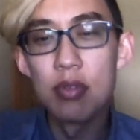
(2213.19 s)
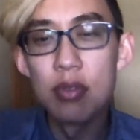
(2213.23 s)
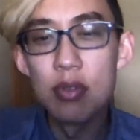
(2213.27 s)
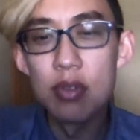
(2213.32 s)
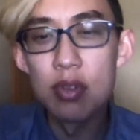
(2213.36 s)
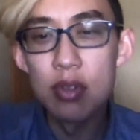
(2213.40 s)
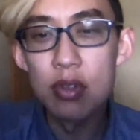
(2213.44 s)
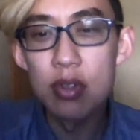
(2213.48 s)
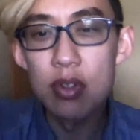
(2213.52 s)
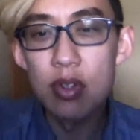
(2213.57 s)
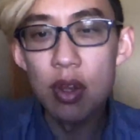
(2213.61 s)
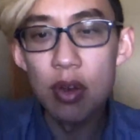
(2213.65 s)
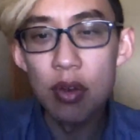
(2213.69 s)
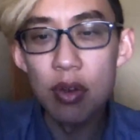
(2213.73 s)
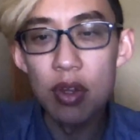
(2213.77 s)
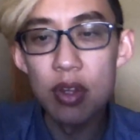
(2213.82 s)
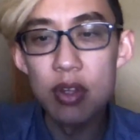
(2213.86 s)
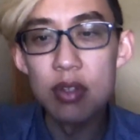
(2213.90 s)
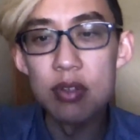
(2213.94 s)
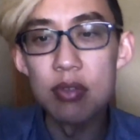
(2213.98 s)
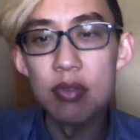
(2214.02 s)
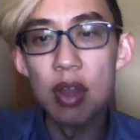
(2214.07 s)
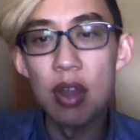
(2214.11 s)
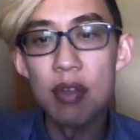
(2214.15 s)
the
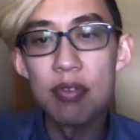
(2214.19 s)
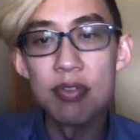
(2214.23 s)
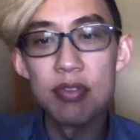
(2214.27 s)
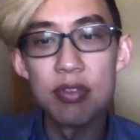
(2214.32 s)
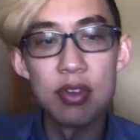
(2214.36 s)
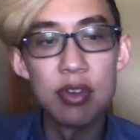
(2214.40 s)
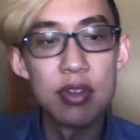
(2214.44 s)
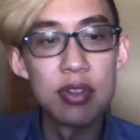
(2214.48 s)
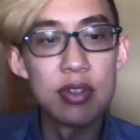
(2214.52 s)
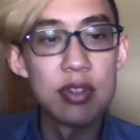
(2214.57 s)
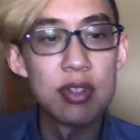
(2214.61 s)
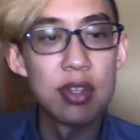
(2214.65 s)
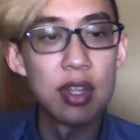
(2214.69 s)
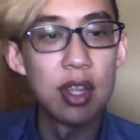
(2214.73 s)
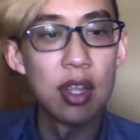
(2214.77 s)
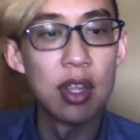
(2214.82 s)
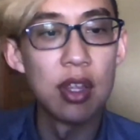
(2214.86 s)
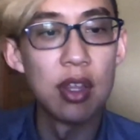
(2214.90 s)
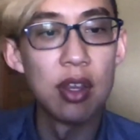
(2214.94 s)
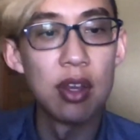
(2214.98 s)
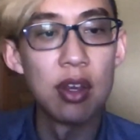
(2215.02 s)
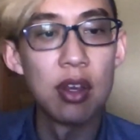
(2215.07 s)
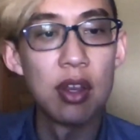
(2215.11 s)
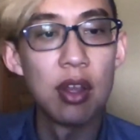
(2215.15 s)
series referenced
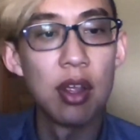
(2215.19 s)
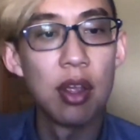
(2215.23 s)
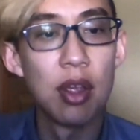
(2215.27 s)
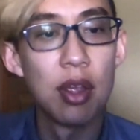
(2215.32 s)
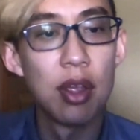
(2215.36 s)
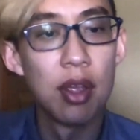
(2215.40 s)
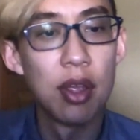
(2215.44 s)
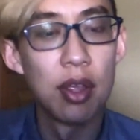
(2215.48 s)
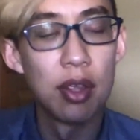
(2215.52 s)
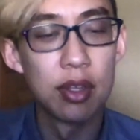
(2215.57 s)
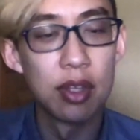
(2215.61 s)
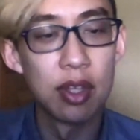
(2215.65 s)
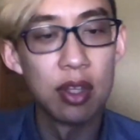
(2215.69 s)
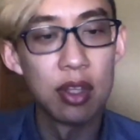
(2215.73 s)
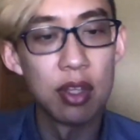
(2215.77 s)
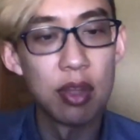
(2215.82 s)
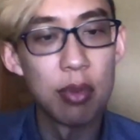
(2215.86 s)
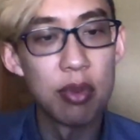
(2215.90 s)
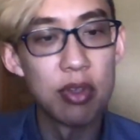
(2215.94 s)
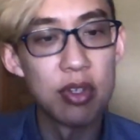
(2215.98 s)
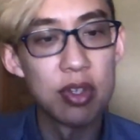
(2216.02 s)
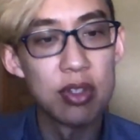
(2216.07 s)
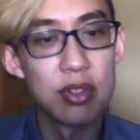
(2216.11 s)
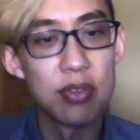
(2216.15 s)
in
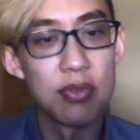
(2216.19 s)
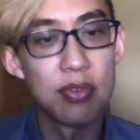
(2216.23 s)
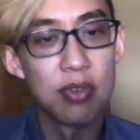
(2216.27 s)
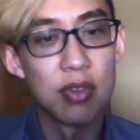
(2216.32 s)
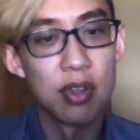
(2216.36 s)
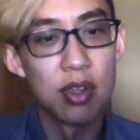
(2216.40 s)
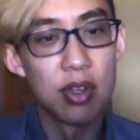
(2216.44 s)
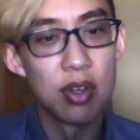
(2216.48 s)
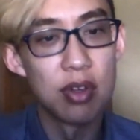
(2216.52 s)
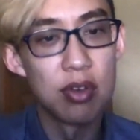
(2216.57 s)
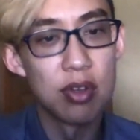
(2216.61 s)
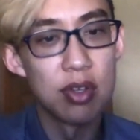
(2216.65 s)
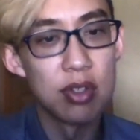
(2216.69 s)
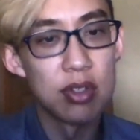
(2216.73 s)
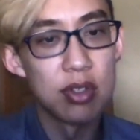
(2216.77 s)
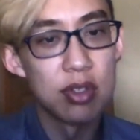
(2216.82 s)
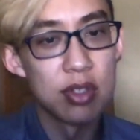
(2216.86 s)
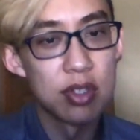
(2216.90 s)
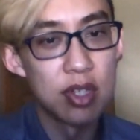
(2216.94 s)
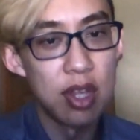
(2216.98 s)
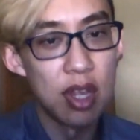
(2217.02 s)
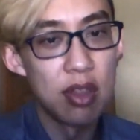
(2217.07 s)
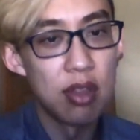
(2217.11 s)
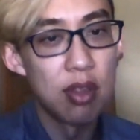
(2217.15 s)
Gintama just to fully
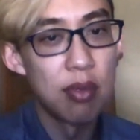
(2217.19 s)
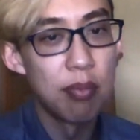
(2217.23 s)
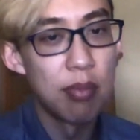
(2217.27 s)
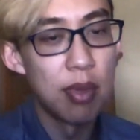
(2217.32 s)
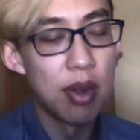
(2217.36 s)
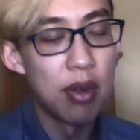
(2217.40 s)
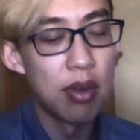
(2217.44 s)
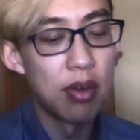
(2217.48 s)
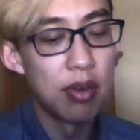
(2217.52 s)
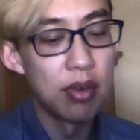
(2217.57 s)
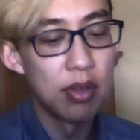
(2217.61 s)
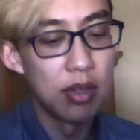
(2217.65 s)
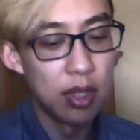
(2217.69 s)
understand them better.